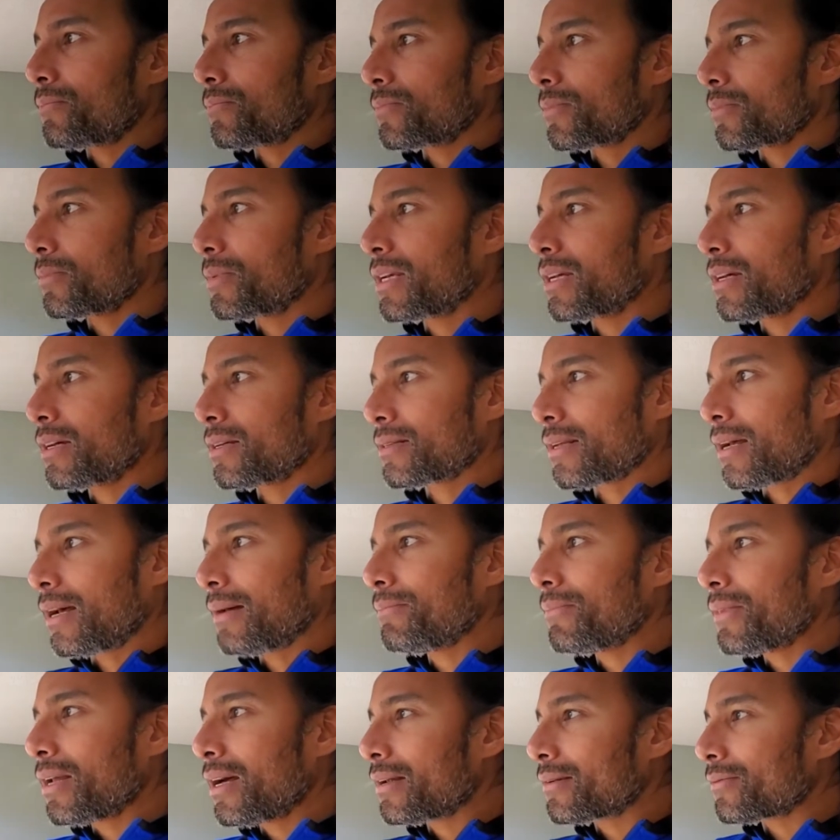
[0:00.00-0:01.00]
because
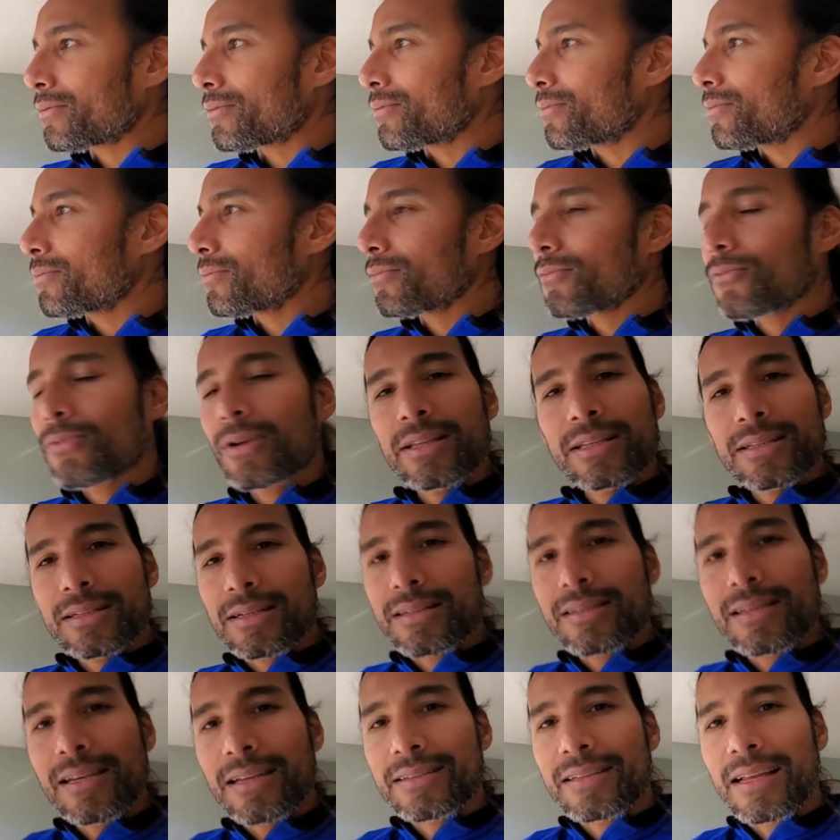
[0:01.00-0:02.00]
I'm not willing to
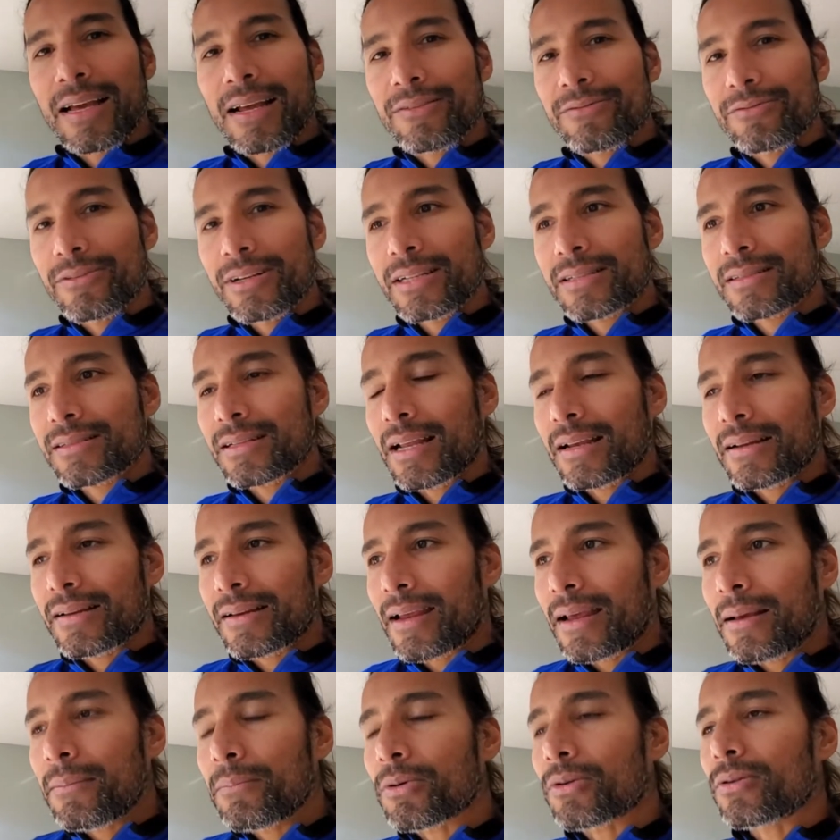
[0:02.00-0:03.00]
take that risk, that
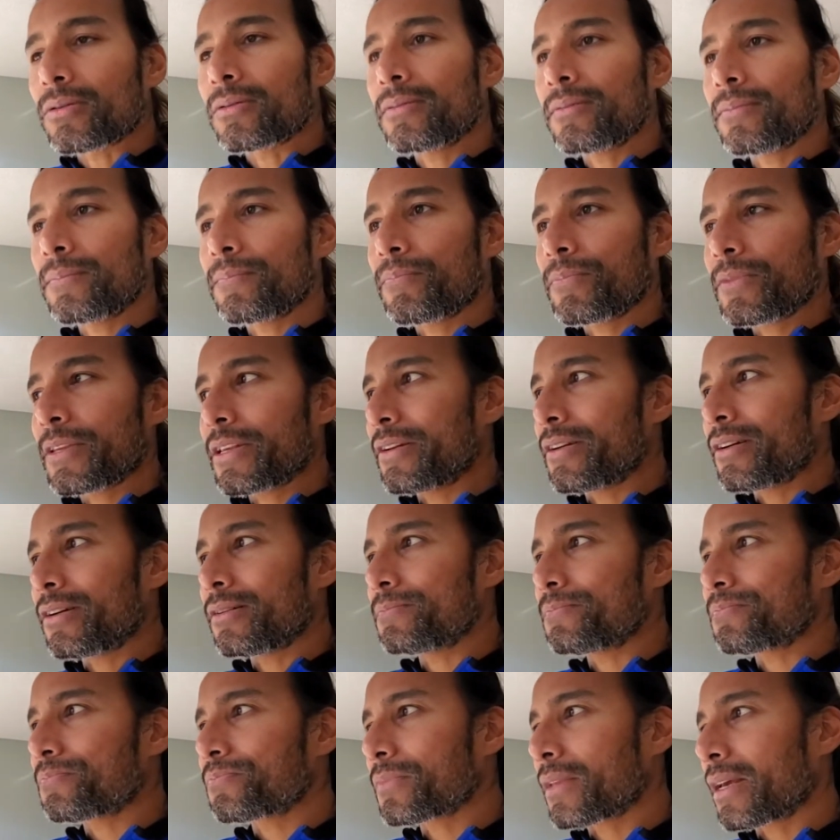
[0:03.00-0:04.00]
gamble.
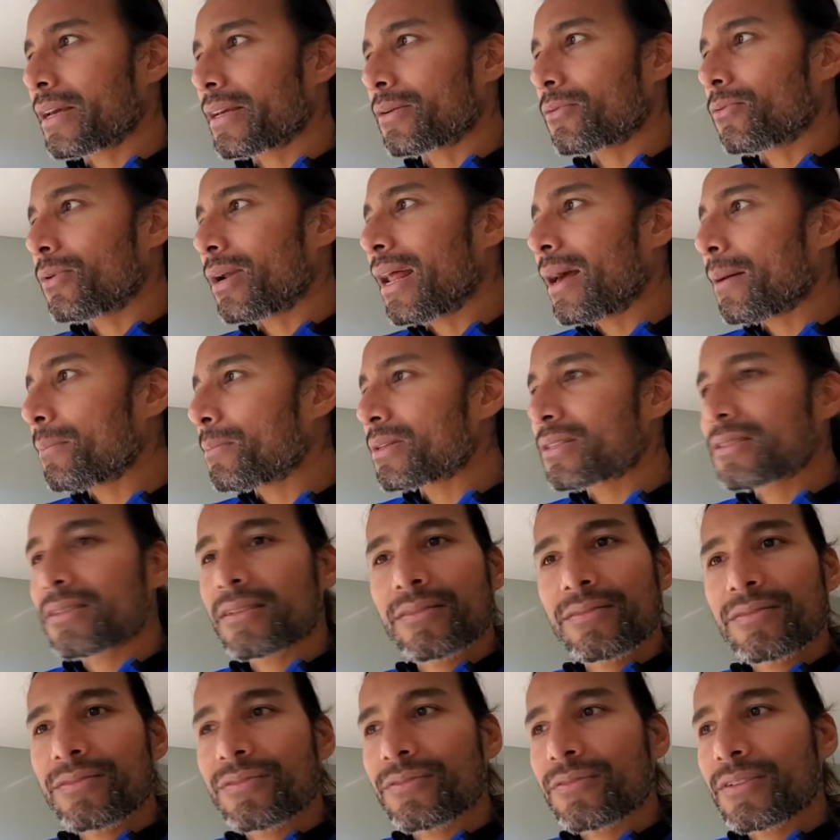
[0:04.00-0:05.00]
Like what happens
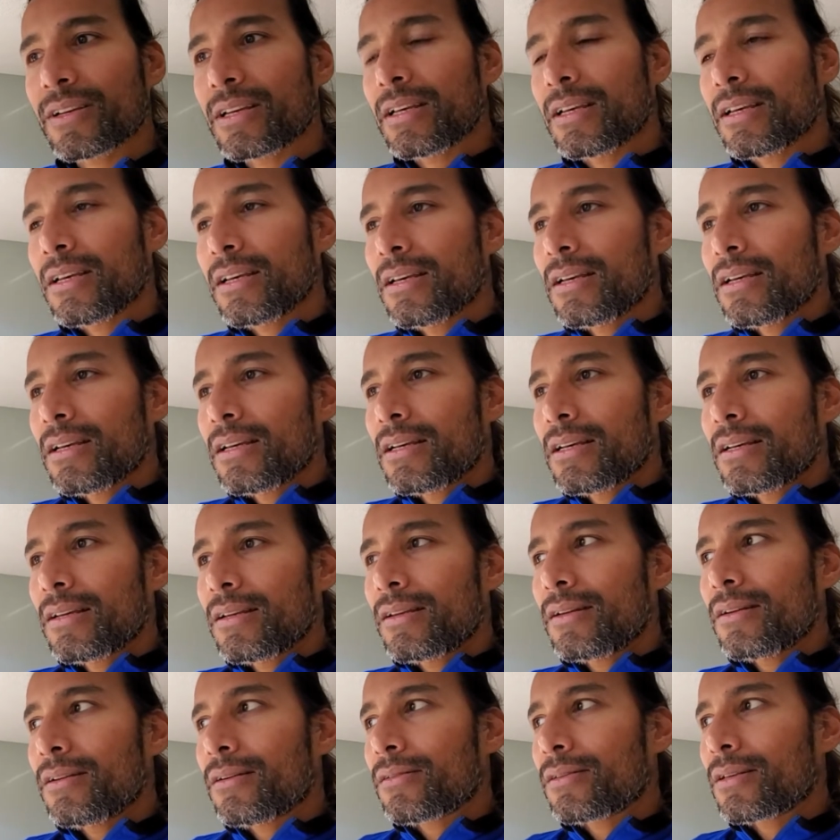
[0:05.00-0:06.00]
if,
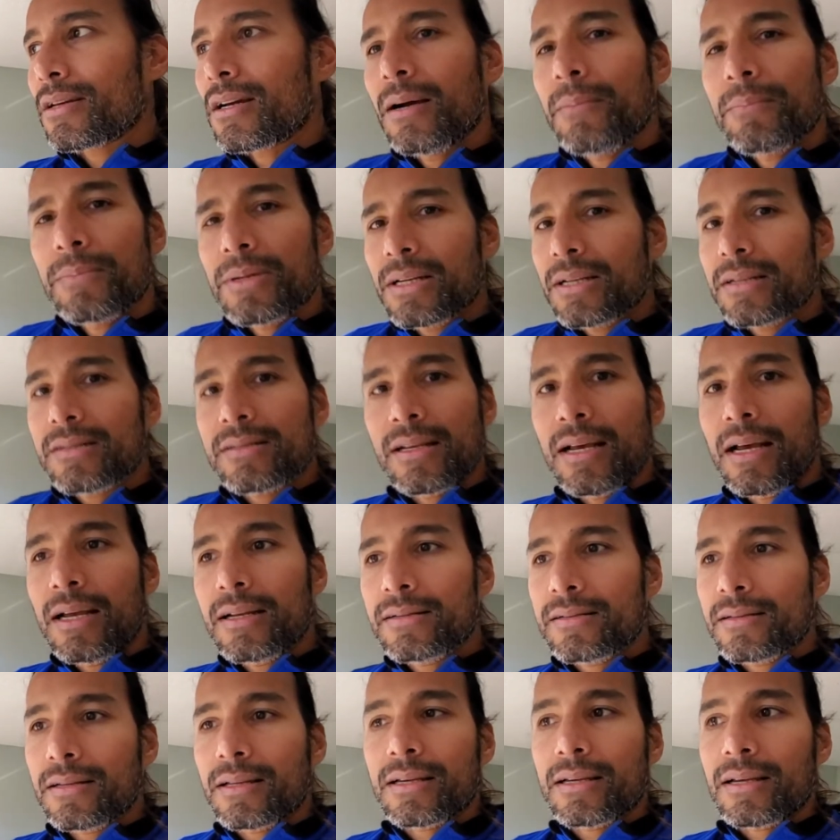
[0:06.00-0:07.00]
the company
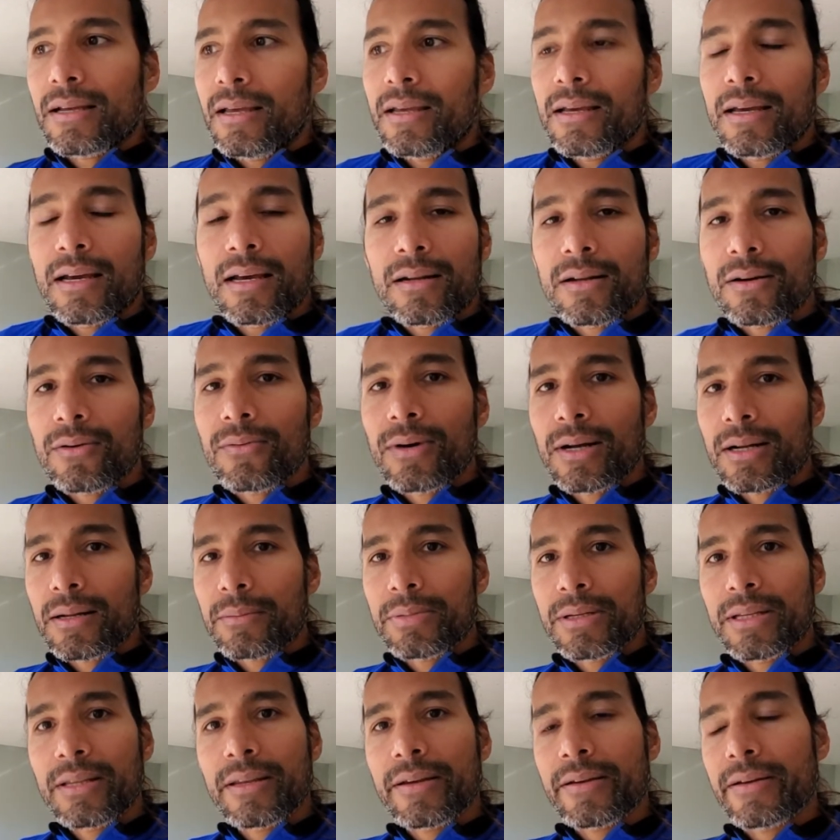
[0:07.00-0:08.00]
decides like, hey, I don't want to
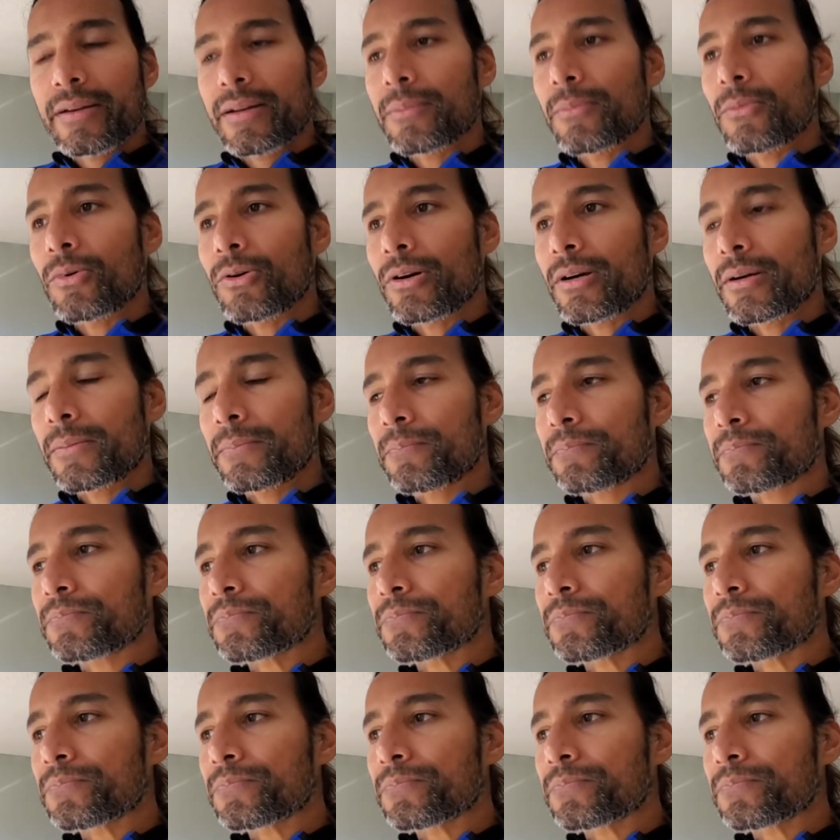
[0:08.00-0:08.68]
be there anymore,